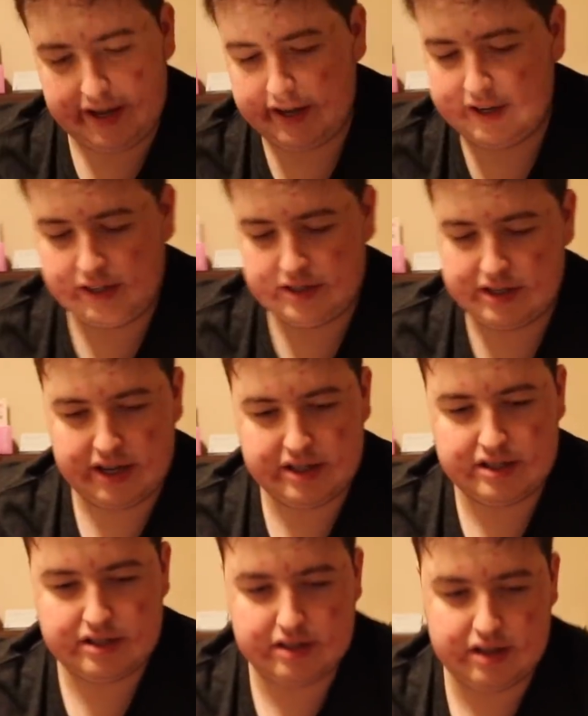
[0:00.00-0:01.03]
the deck, and it's
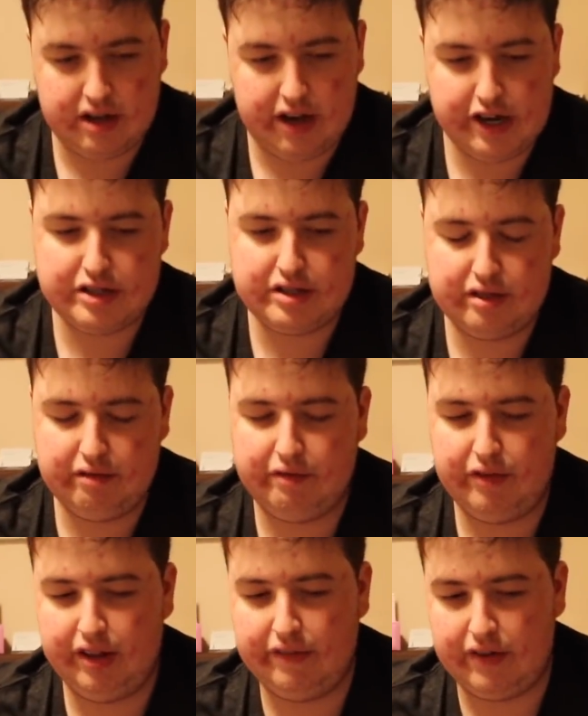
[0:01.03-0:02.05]
nice. I just
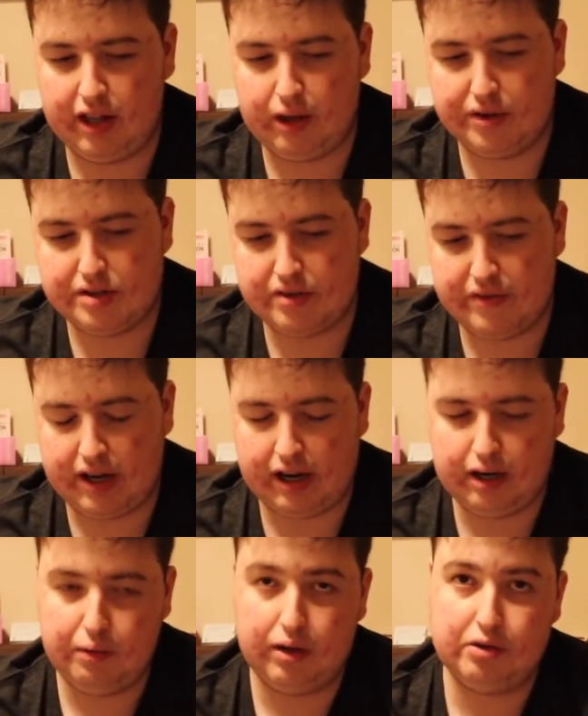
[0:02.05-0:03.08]
really felt like going into the event, I
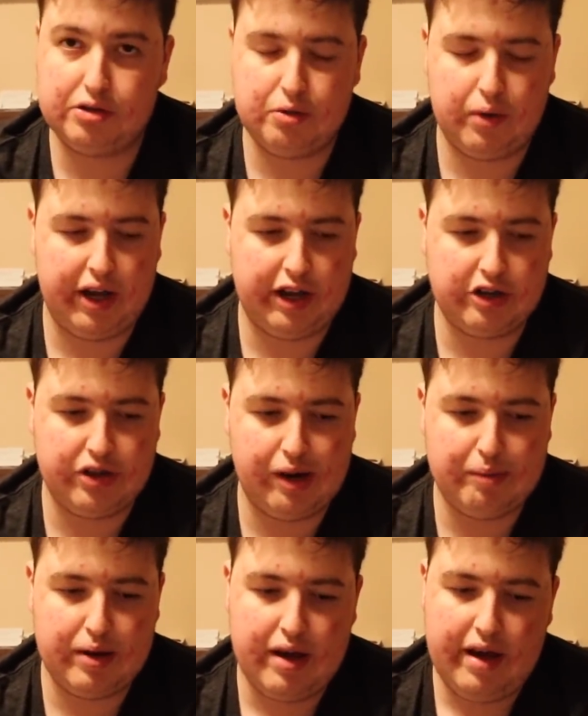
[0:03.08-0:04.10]
didn't want to lose to one hand
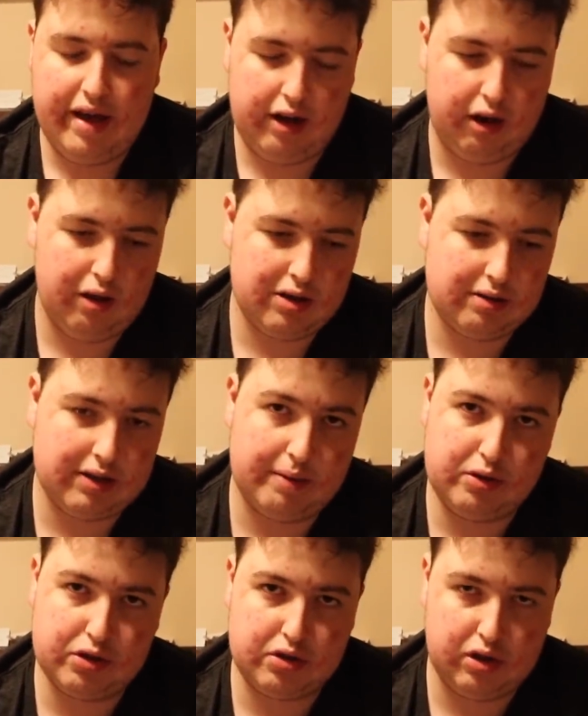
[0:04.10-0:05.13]
trap. And although
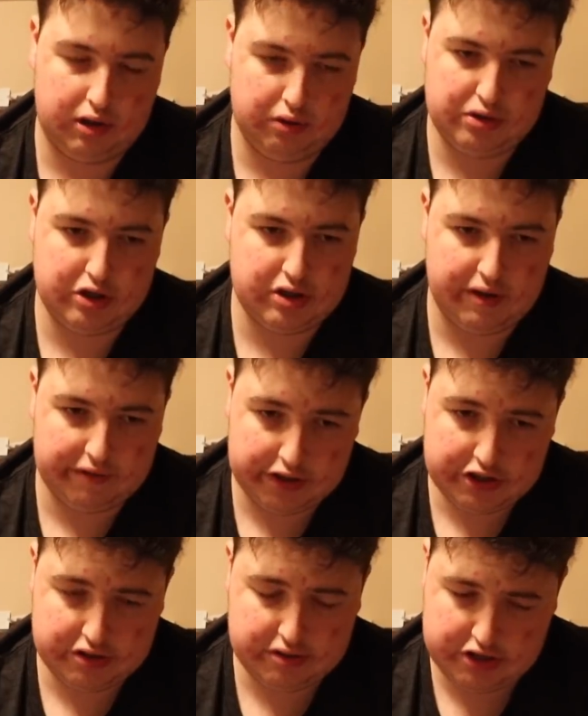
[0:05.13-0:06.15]
sometimes you'll still lose to stuff
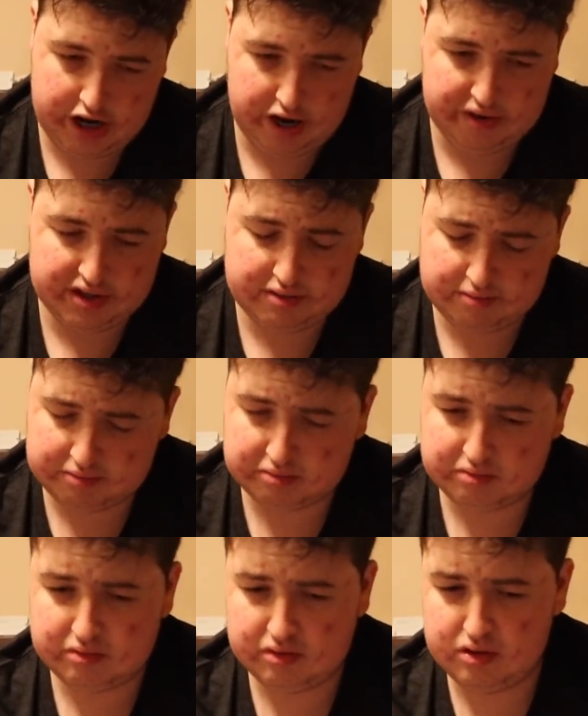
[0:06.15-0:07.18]
like Cherries
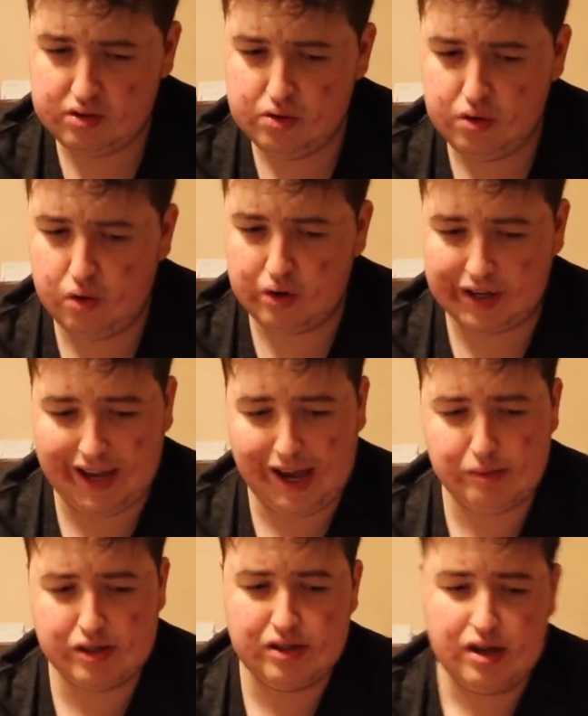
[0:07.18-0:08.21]
or
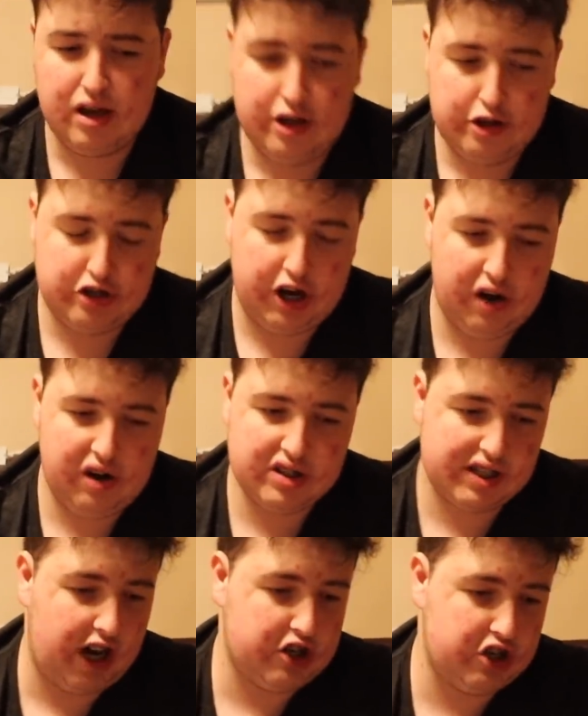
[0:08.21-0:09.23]
Gamma,
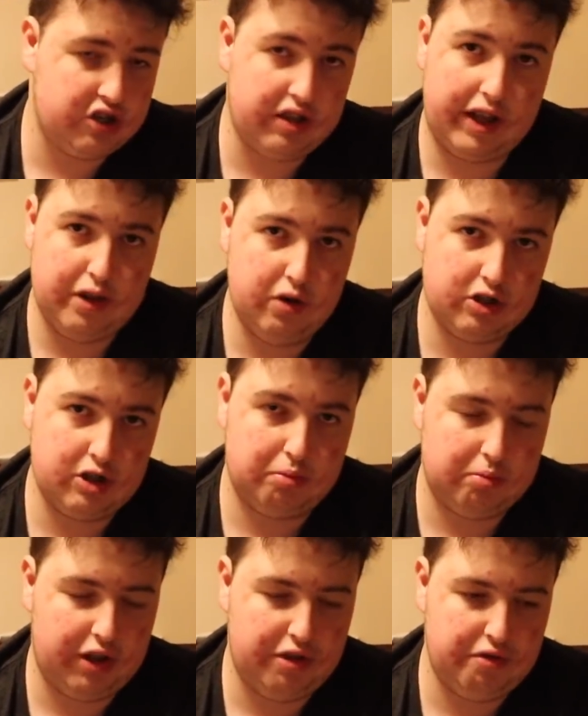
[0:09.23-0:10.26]
Cherries is actually just like you can still
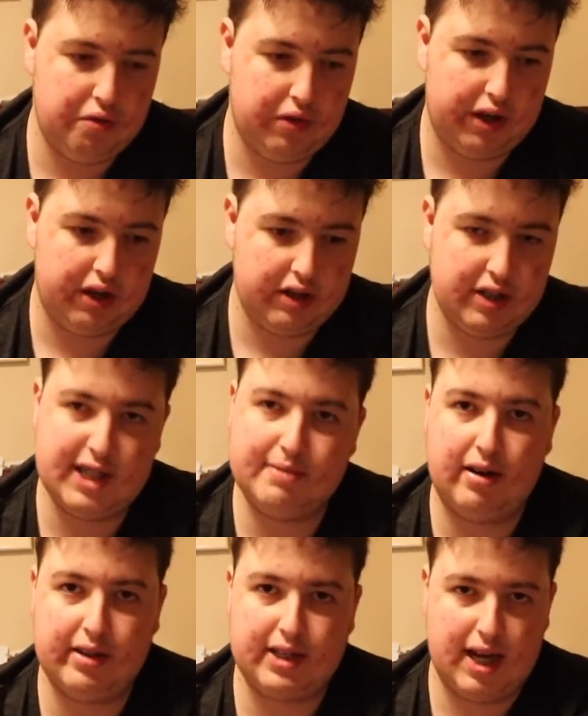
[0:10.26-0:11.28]
play through like a decent
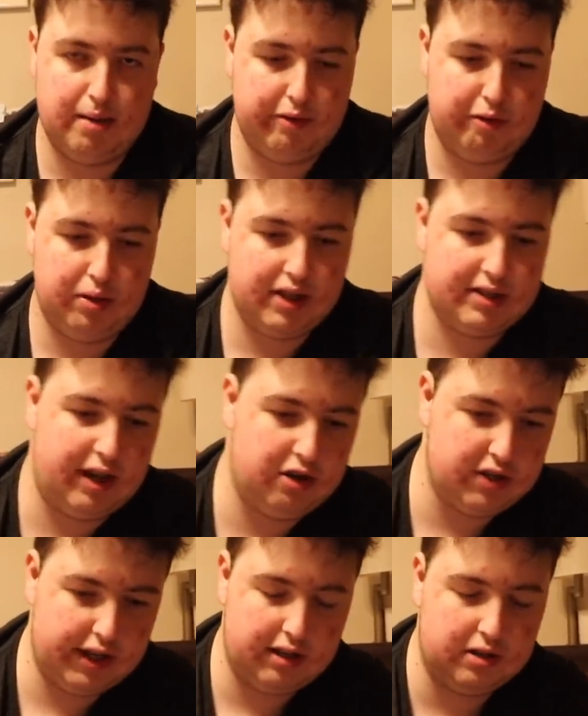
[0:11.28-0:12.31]
amount of the time if you play
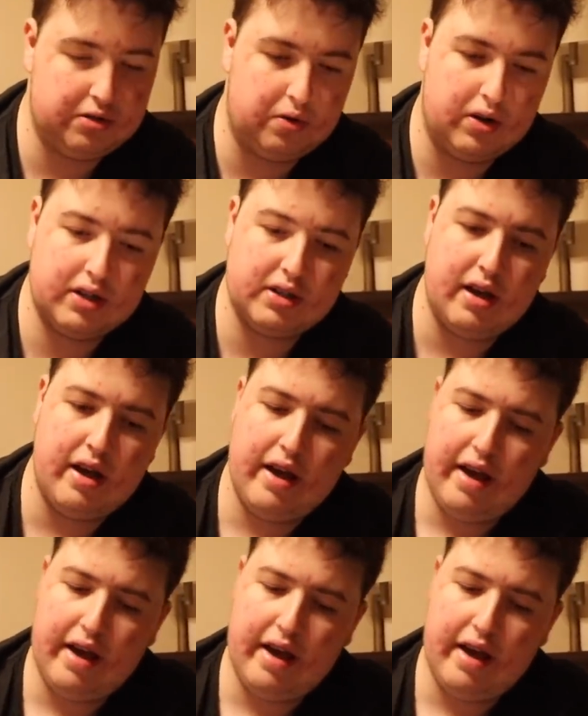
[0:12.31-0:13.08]
extenders like Gillosaurus.